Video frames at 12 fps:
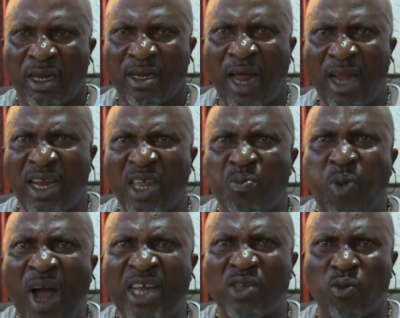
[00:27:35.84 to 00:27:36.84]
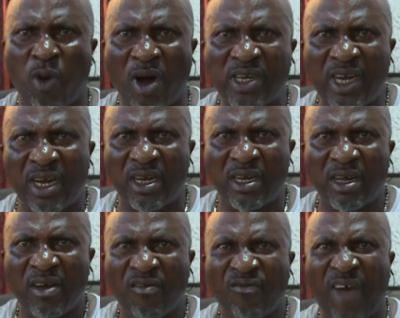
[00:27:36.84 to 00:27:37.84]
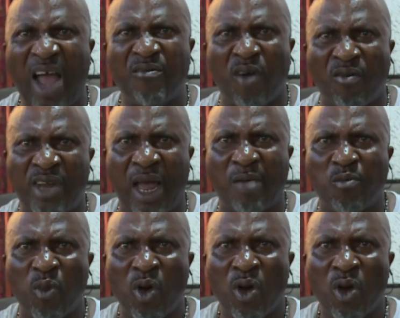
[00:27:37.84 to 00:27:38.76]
Then these boys walked in. 5 of them